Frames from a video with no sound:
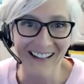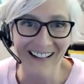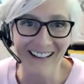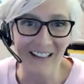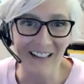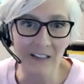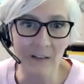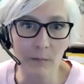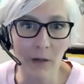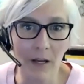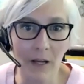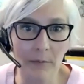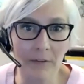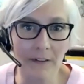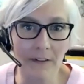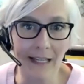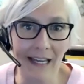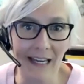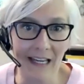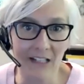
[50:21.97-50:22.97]
this
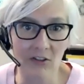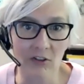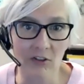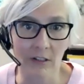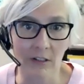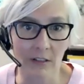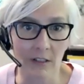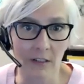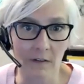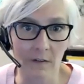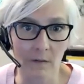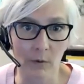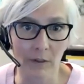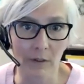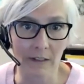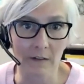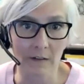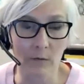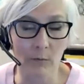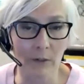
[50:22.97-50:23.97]
publication is
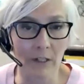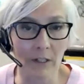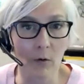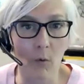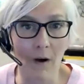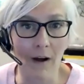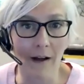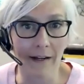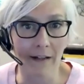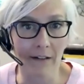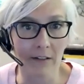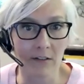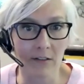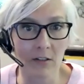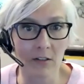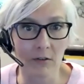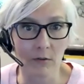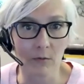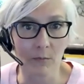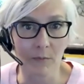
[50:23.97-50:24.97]
what is required
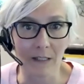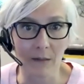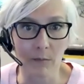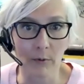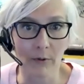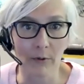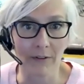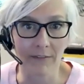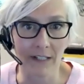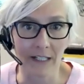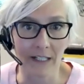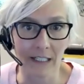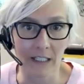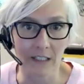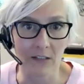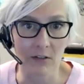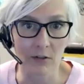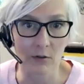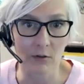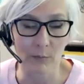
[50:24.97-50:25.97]
to be
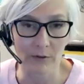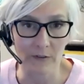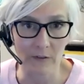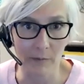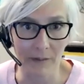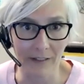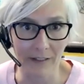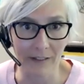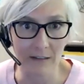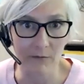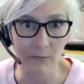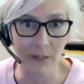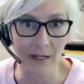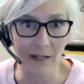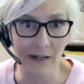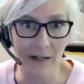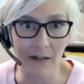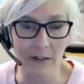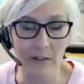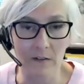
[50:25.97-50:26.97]
provided to prospective
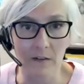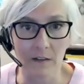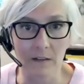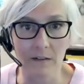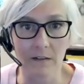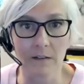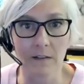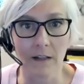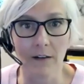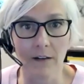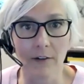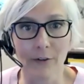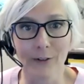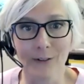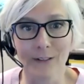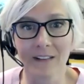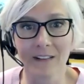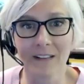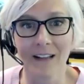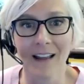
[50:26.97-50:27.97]
buyers and
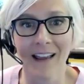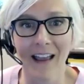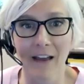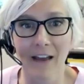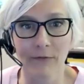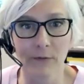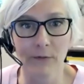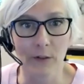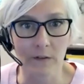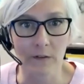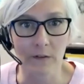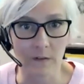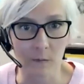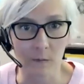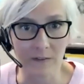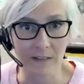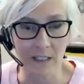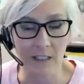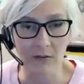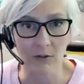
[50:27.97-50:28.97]
sellers at first
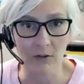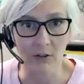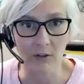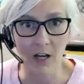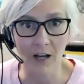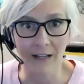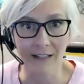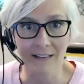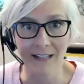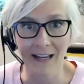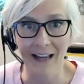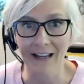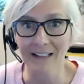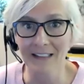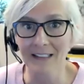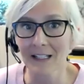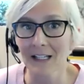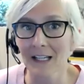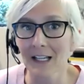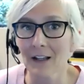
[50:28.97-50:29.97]
substantial
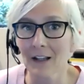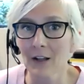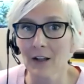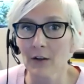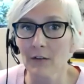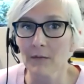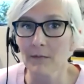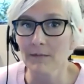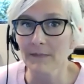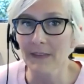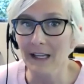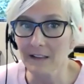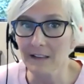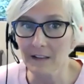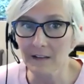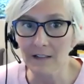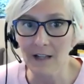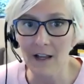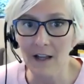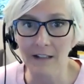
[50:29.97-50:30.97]
contact. That
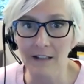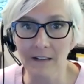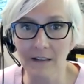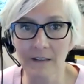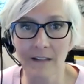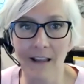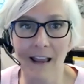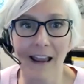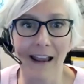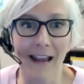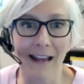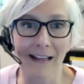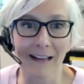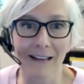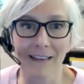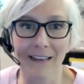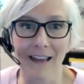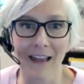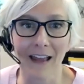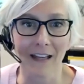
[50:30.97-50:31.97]
does not
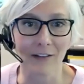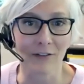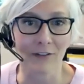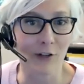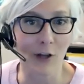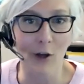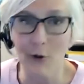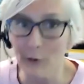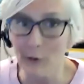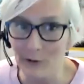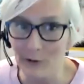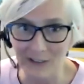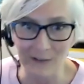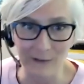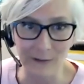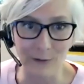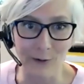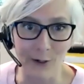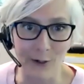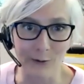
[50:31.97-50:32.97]
say that no
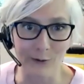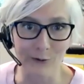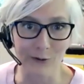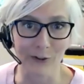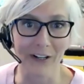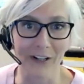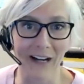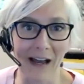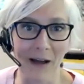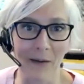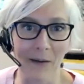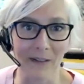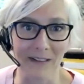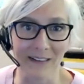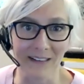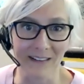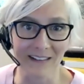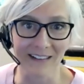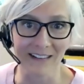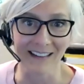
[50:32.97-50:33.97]
disclosure
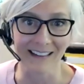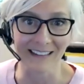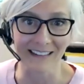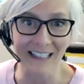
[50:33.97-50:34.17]
happens in